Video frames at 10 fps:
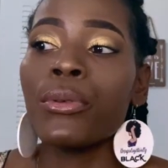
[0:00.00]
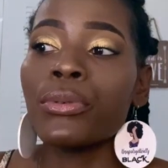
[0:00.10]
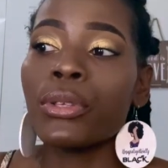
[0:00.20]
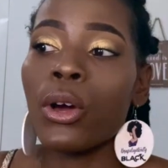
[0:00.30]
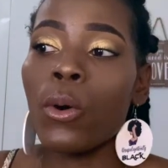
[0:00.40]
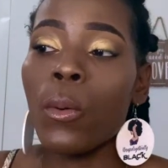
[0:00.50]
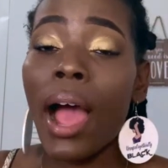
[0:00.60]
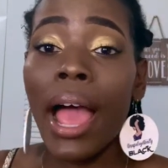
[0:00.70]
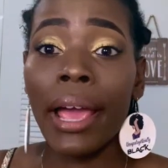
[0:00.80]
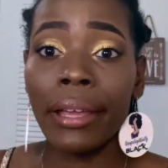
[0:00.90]
So
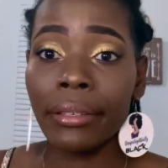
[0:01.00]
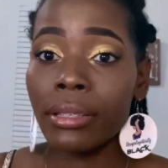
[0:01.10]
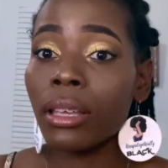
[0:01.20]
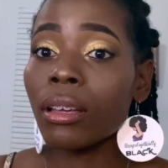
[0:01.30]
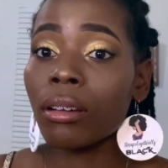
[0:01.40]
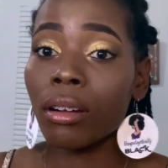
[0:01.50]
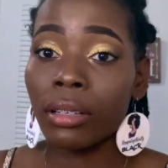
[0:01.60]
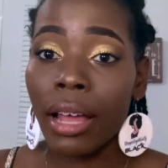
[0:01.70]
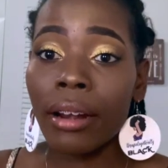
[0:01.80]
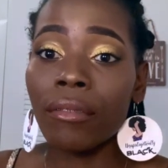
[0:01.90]
I take a
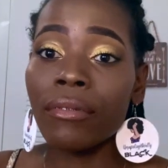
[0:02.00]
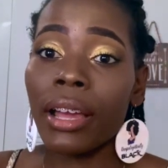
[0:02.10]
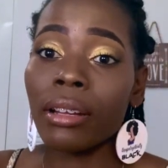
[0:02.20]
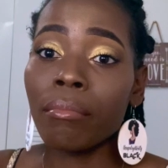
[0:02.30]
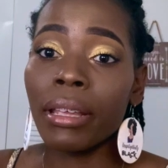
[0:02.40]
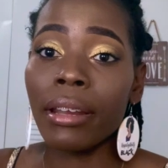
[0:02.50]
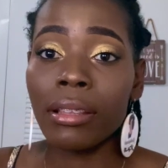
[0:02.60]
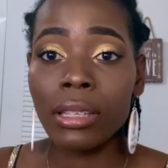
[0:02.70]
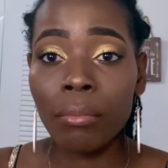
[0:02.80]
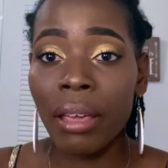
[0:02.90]
lot of vitamin. I
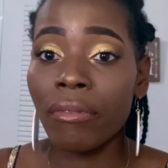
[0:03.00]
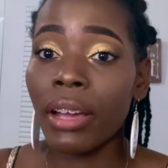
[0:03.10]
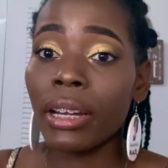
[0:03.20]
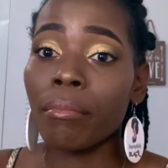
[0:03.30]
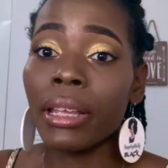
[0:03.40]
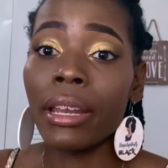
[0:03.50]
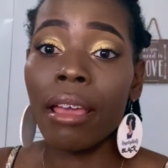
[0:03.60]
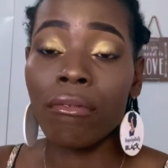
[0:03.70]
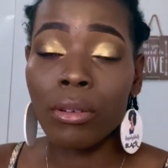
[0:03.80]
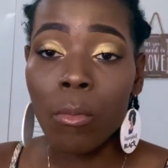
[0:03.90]
take my vitamin
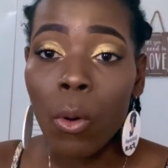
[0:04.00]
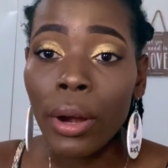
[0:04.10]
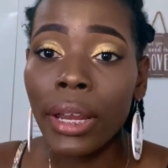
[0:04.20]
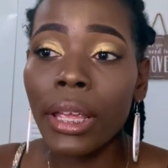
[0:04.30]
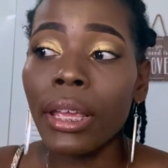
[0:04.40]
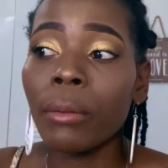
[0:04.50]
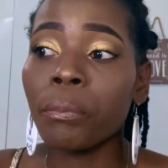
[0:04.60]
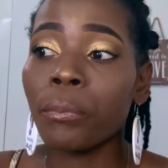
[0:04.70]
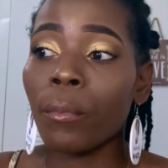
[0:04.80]
every morning,